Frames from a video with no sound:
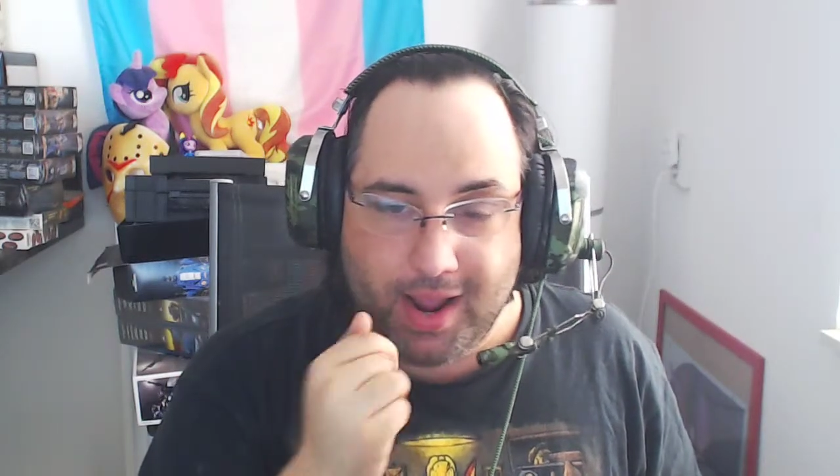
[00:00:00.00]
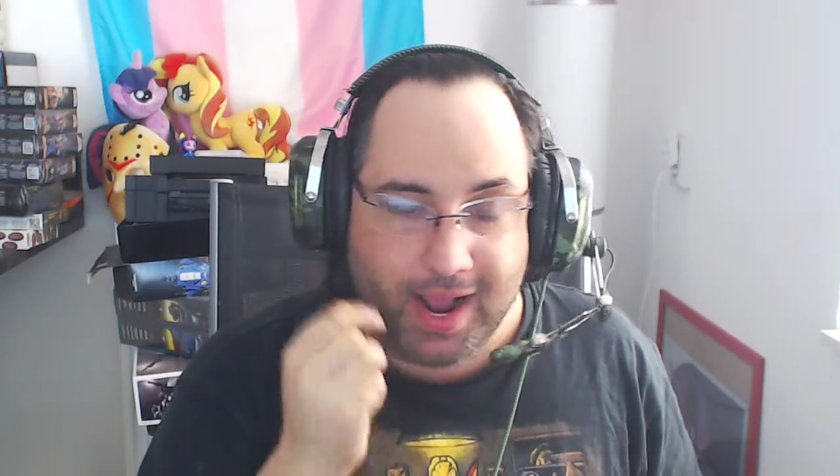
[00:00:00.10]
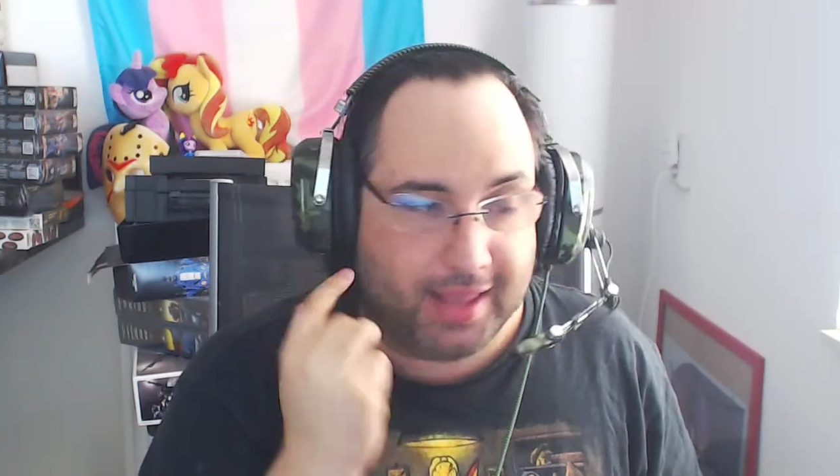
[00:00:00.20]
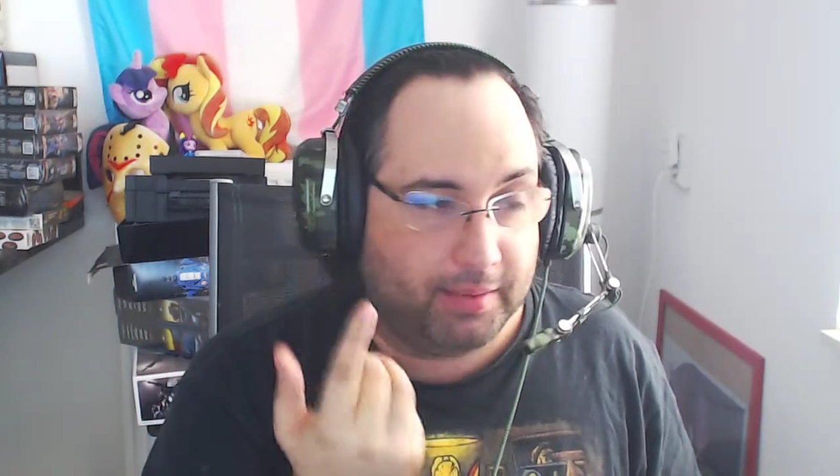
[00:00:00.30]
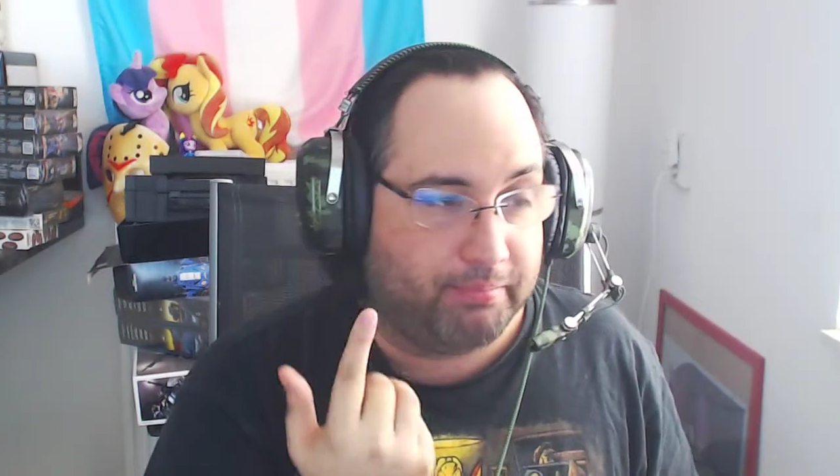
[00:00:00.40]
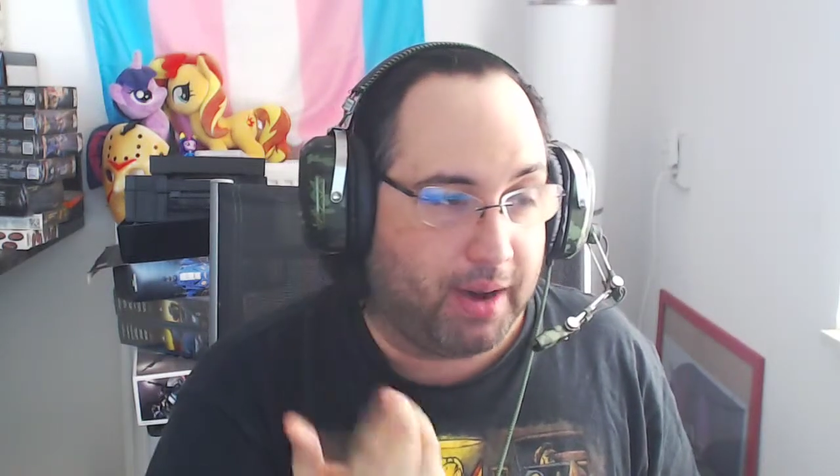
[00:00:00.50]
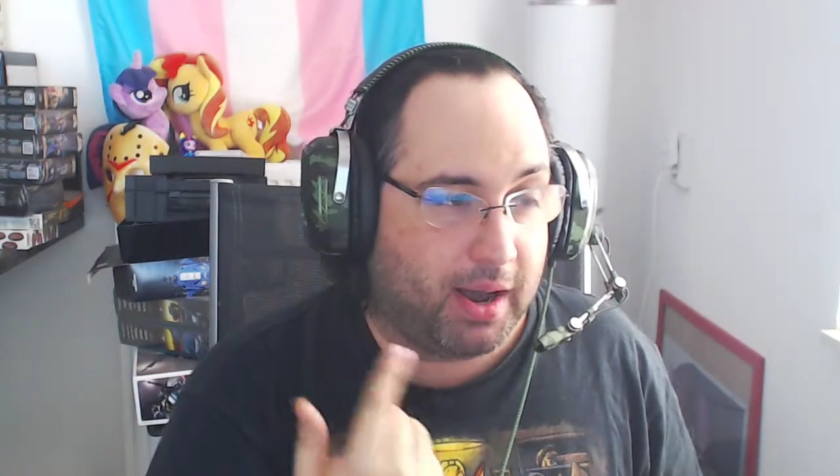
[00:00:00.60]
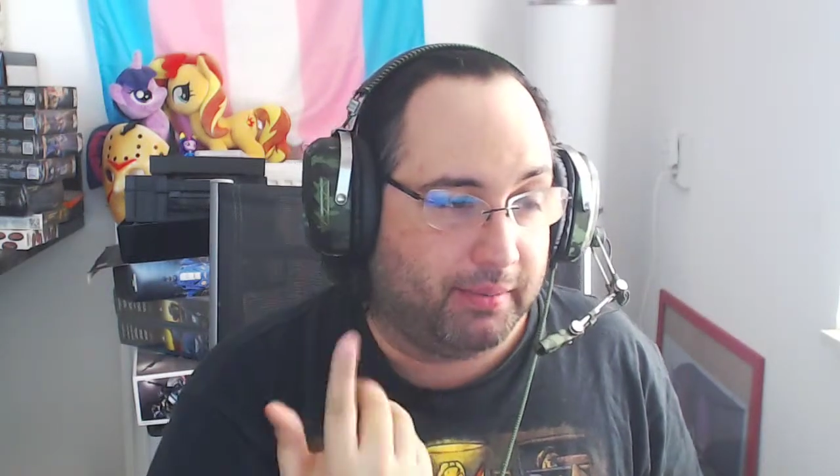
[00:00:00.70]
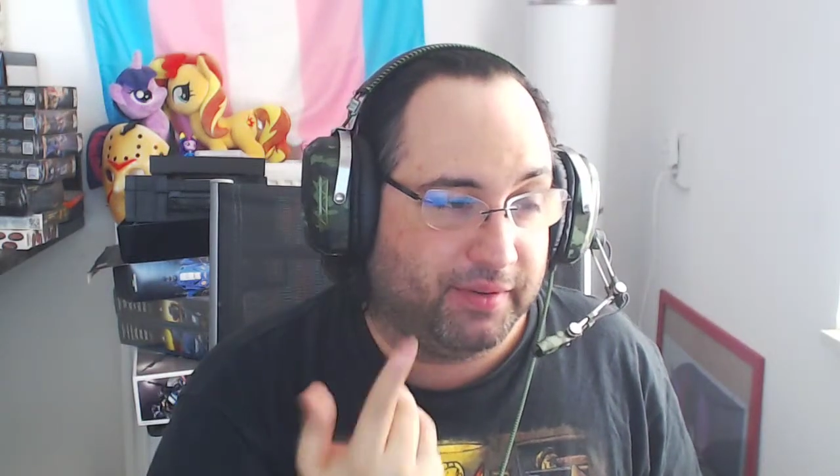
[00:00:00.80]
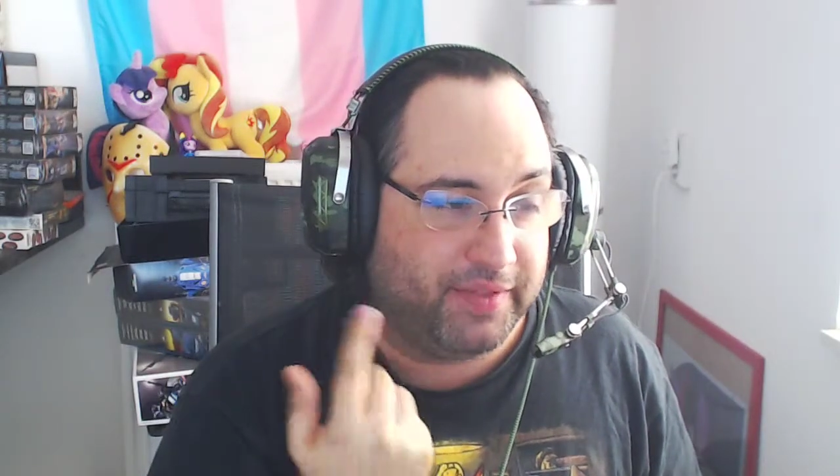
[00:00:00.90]
at the
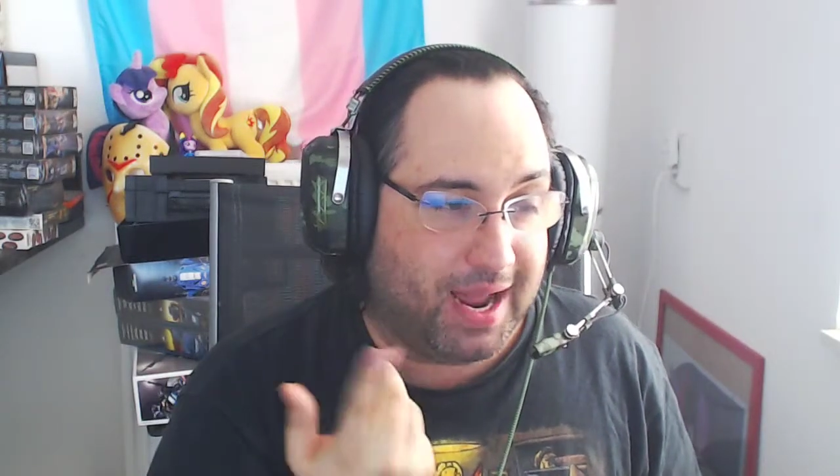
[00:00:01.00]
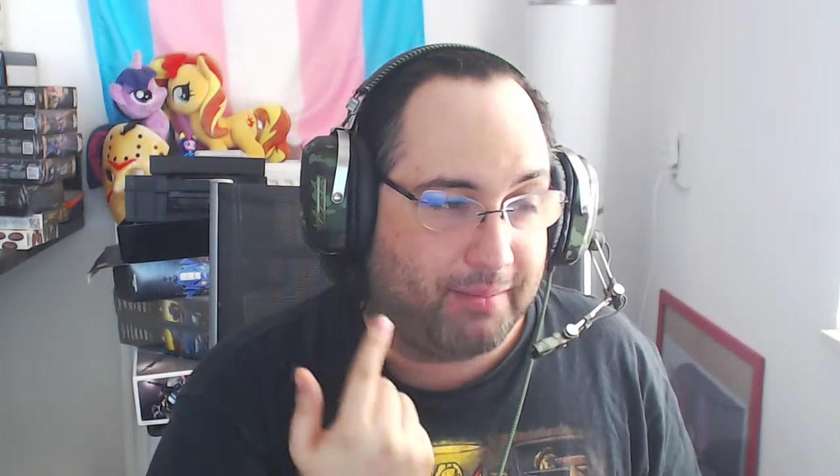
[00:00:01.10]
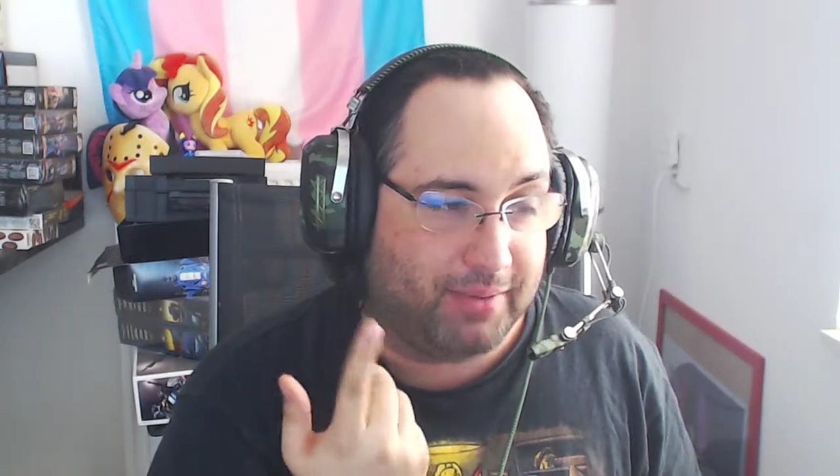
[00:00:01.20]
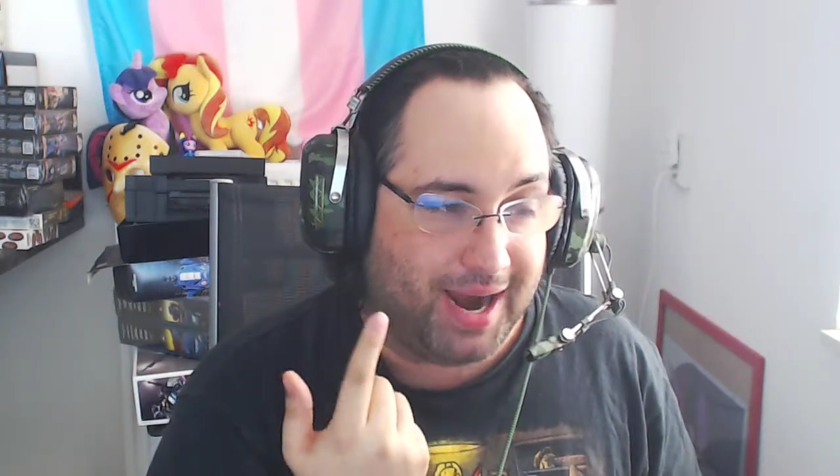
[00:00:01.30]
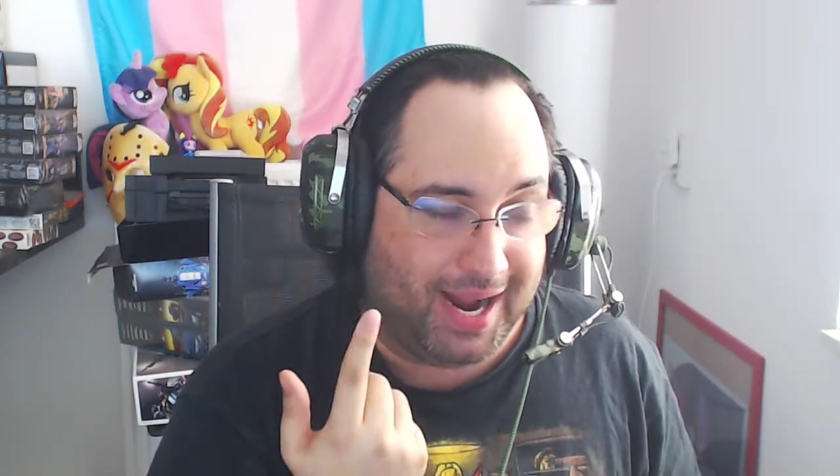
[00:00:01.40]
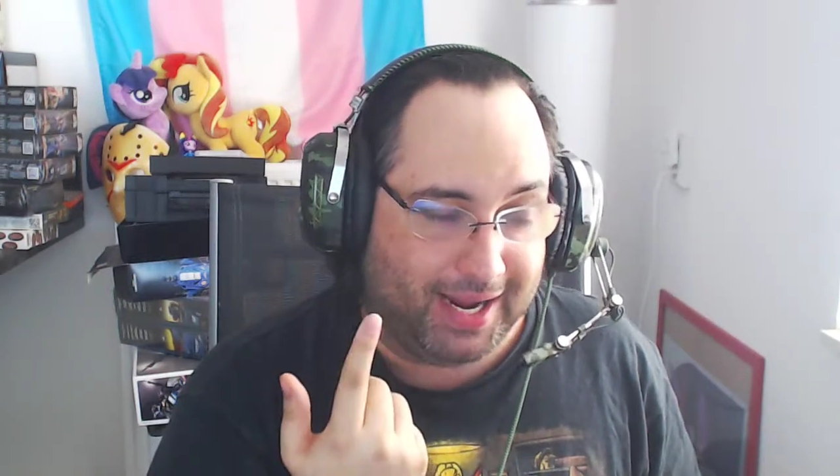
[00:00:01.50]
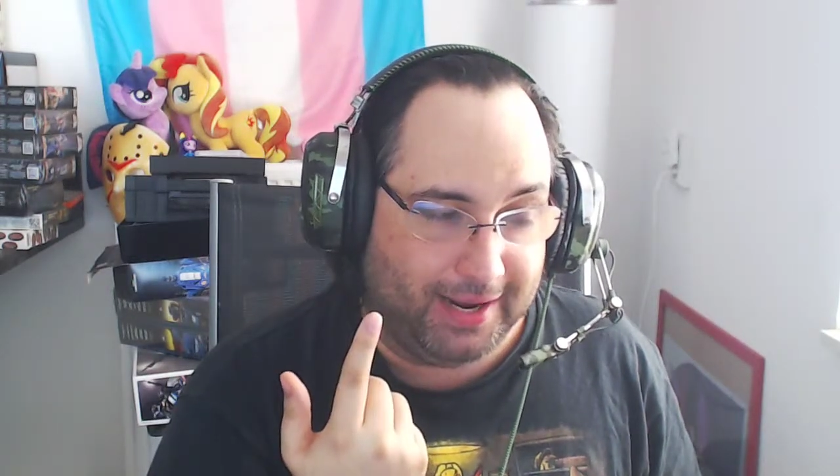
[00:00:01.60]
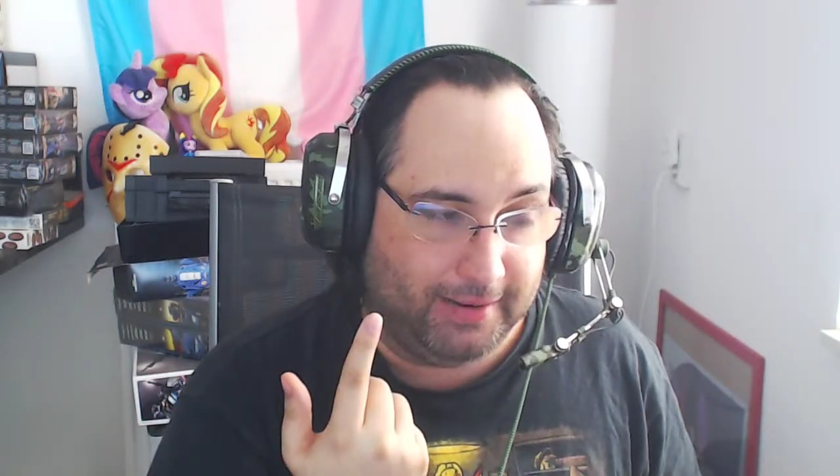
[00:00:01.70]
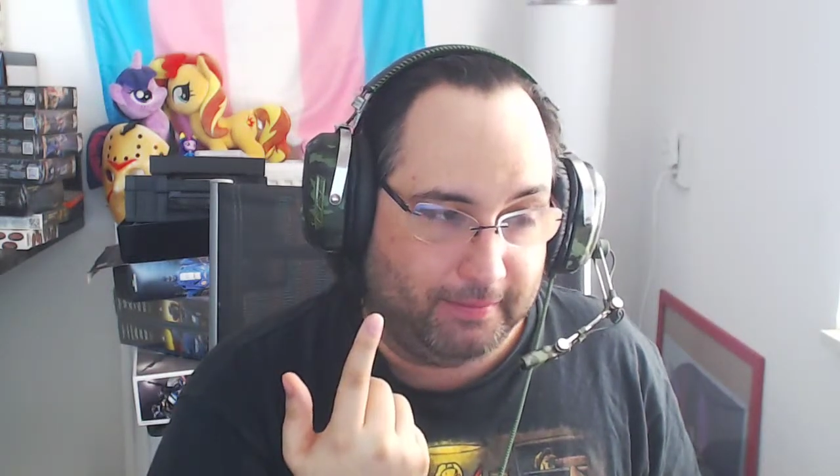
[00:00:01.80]
bottom of that bracket.